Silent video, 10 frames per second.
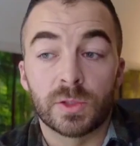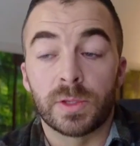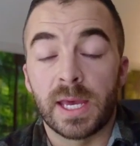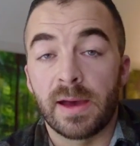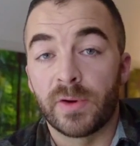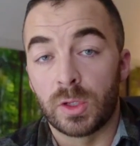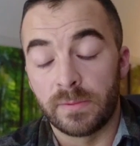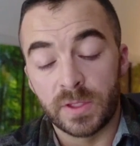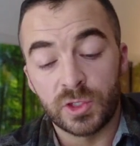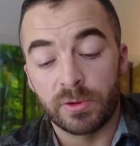they have all
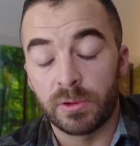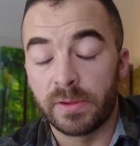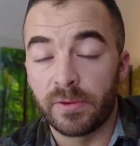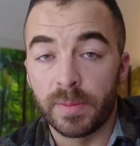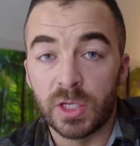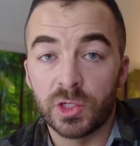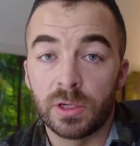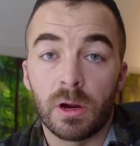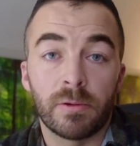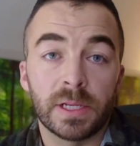of the general information
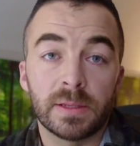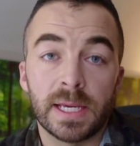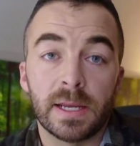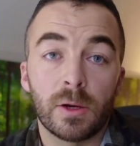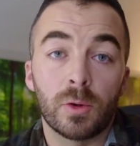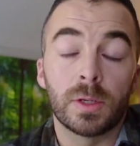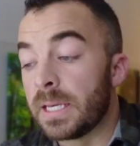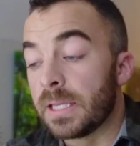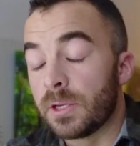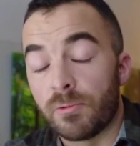already laid out
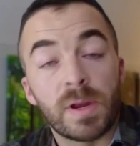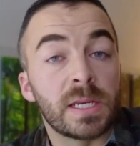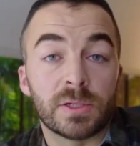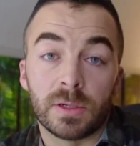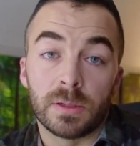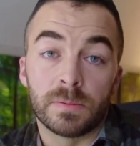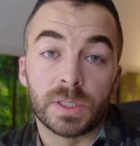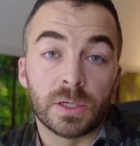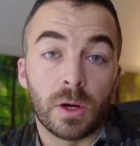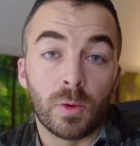and they're ready to
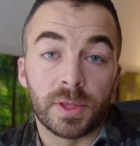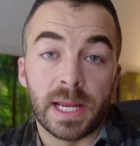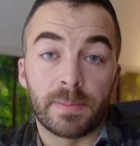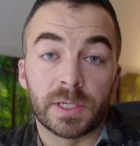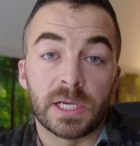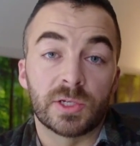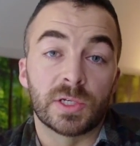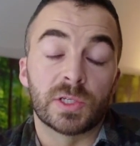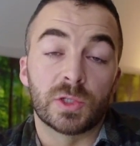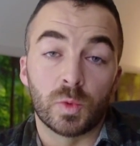go with an
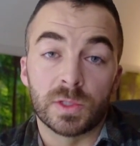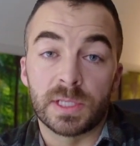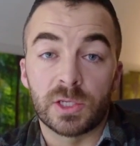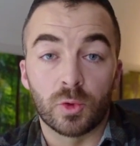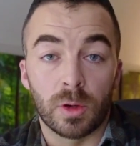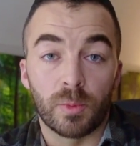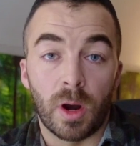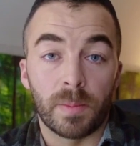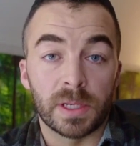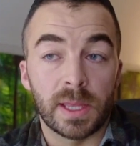application as soon as they tour a
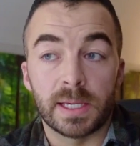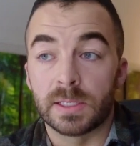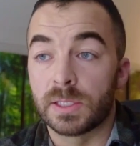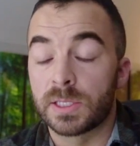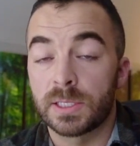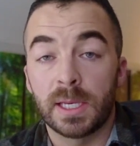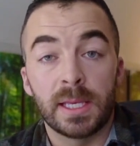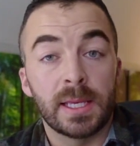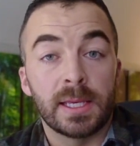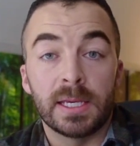property. They can just
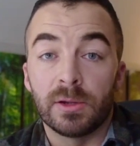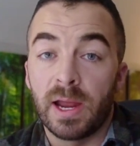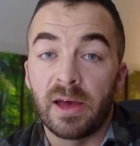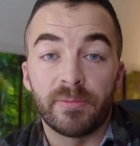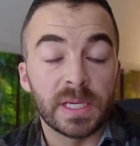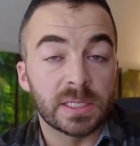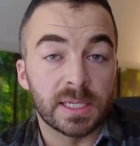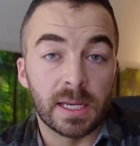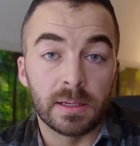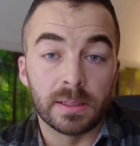either have me
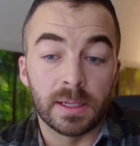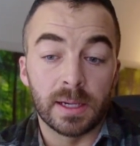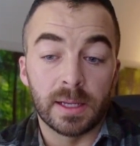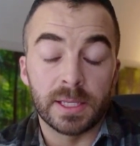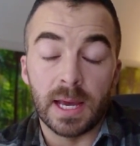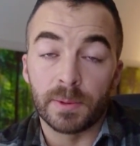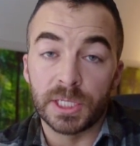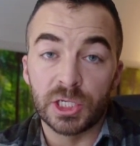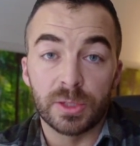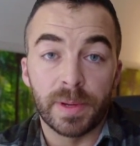send the
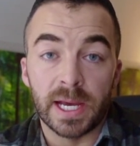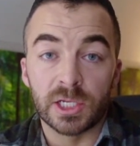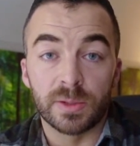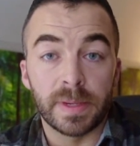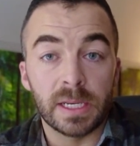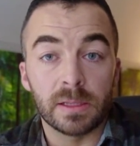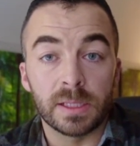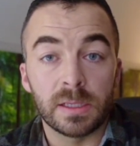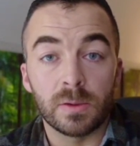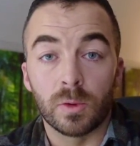application package
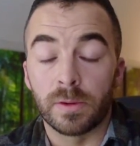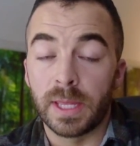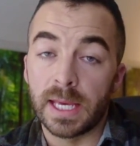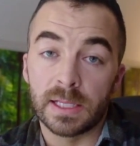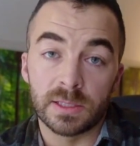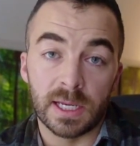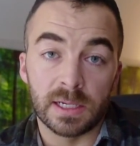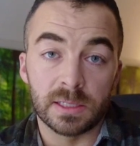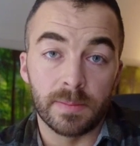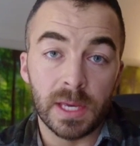immediately, or they can
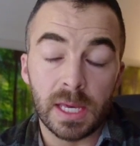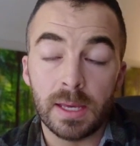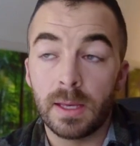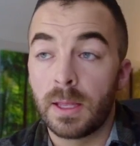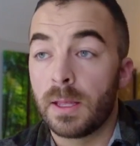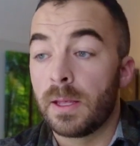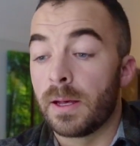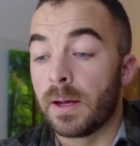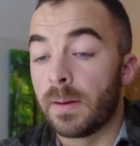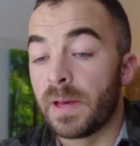send it to me,
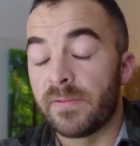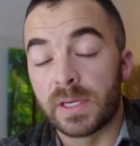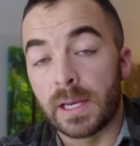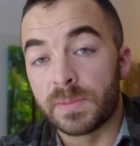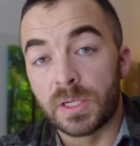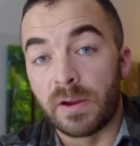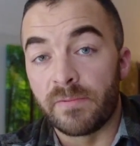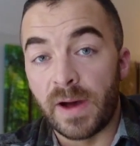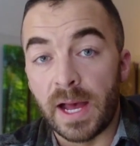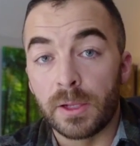having kept it on
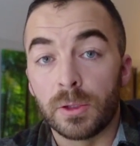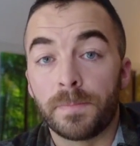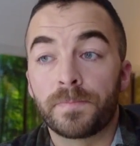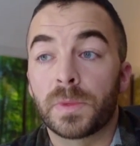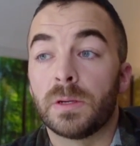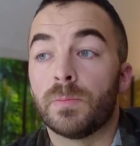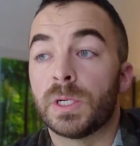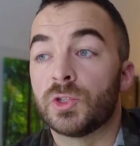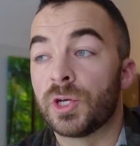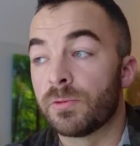file.
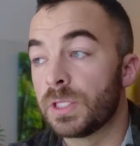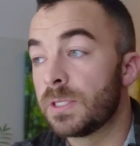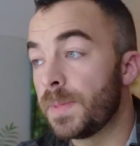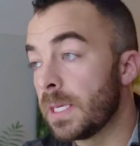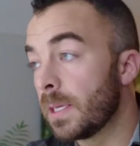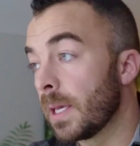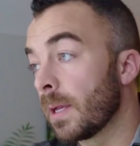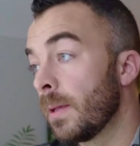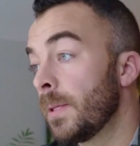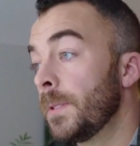But generally
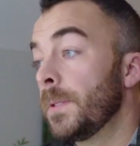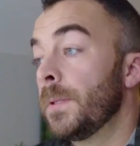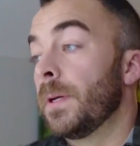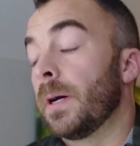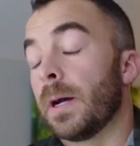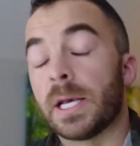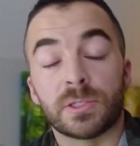speaking, as